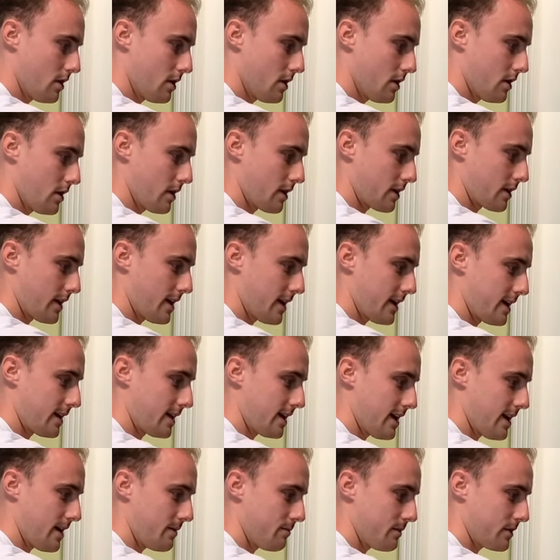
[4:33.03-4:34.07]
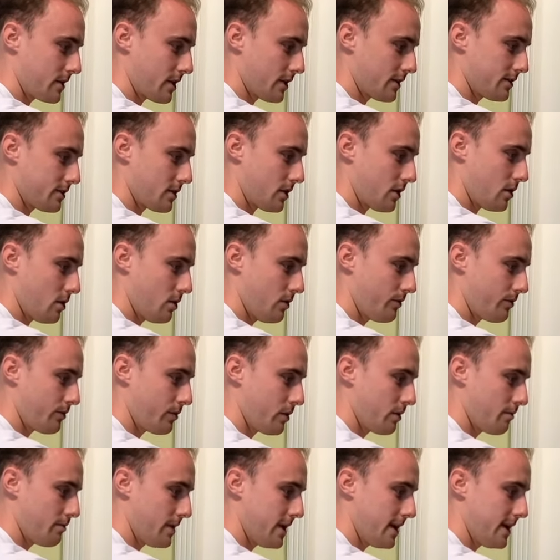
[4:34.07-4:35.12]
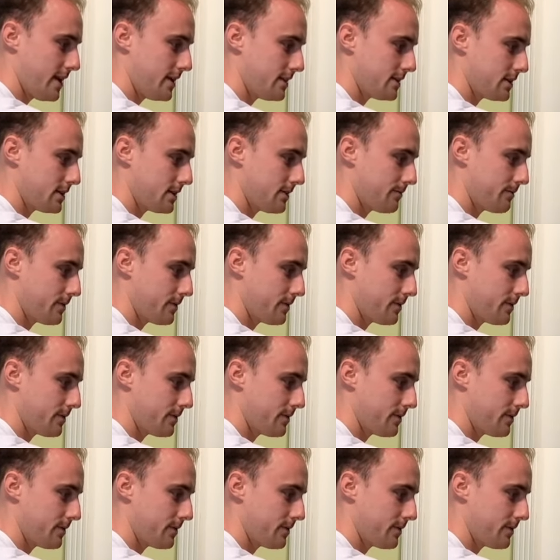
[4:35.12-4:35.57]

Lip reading: Okay, again, we're going to hold for a minute.